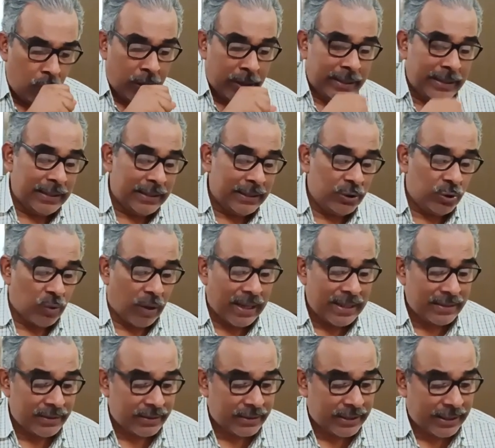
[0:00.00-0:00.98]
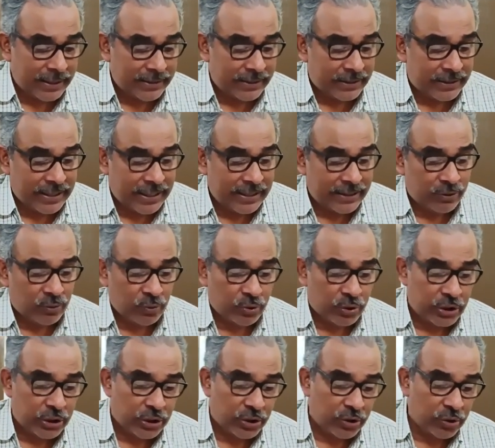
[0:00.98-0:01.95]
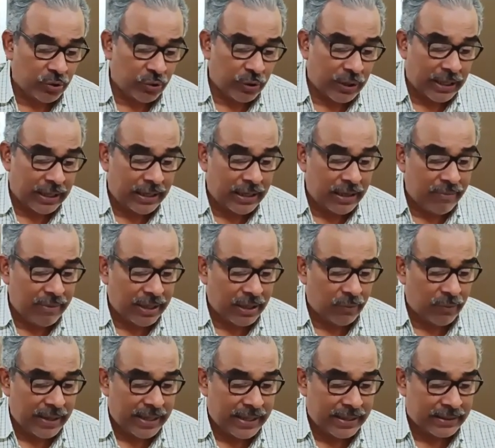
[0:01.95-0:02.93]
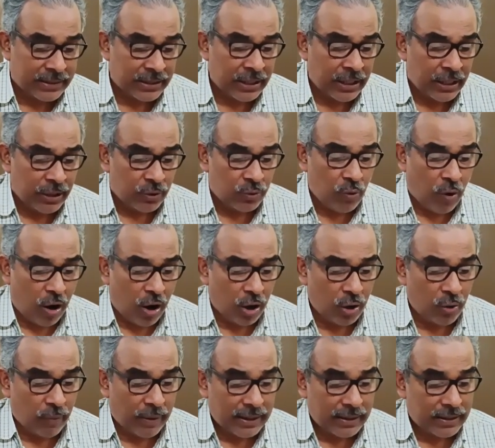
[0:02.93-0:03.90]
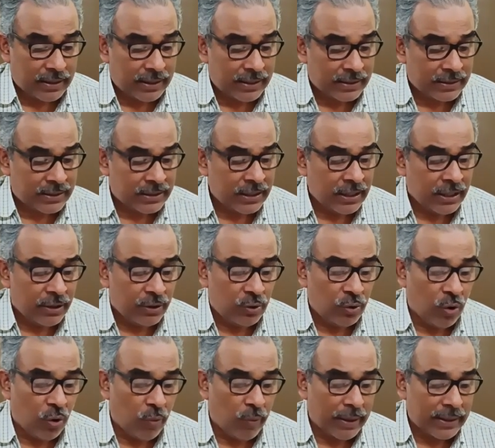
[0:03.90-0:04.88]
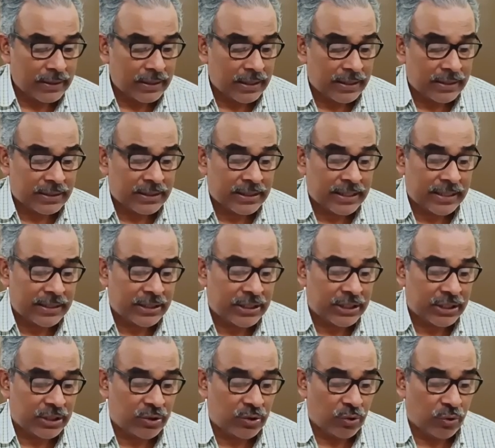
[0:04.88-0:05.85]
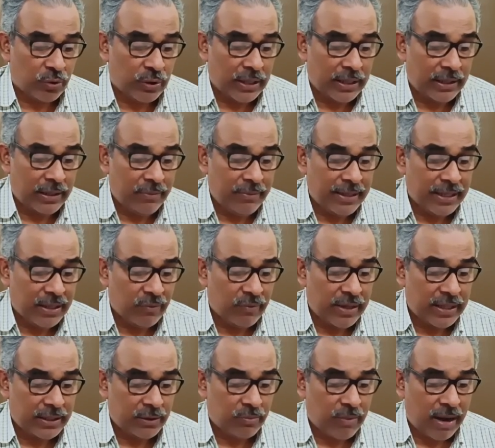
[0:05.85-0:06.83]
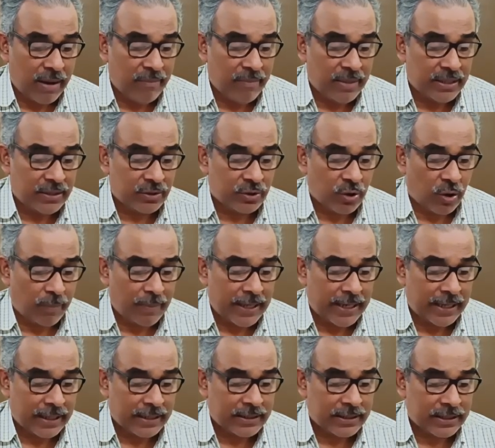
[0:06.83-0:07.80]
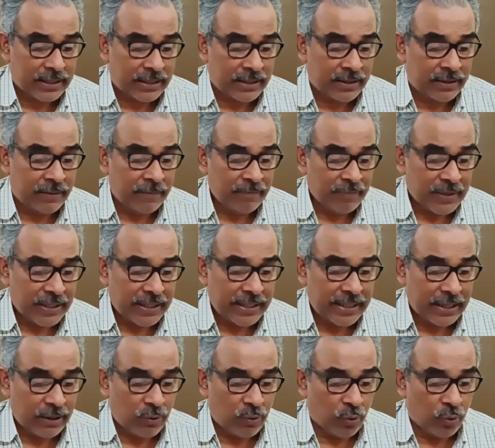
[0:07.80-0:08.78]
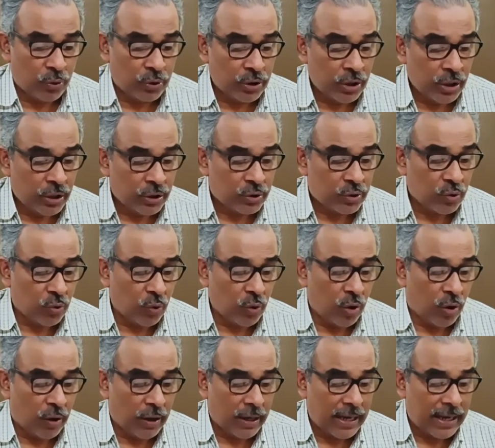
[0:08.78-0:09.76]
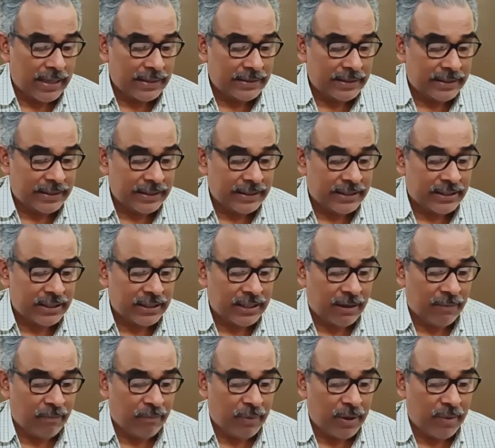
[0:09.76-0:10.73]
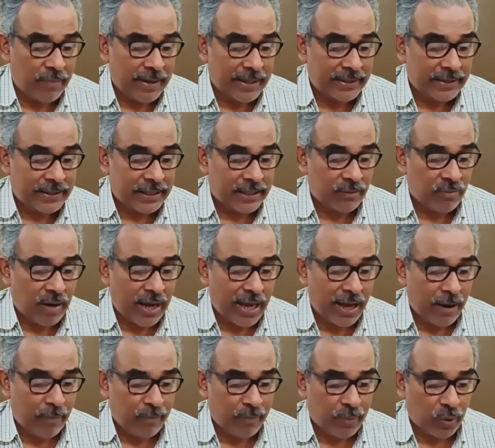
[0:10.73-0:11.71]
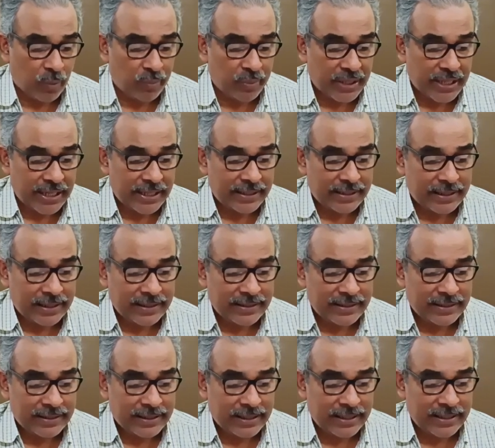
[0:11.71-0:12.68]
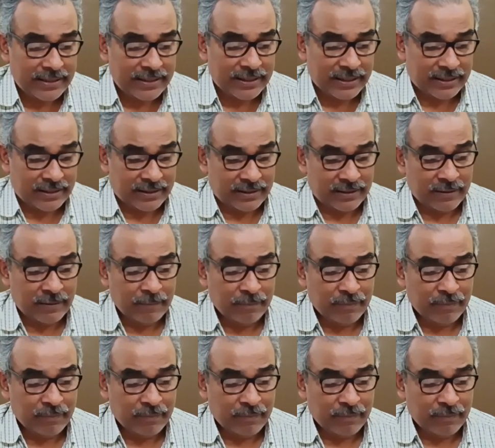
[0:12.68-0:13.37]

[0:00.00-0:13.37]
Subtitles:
enjoins the state to secure a living wage to all workers. No workers can secure a living wage by means of an action in a court so long as it is implemented by appropriate legislation.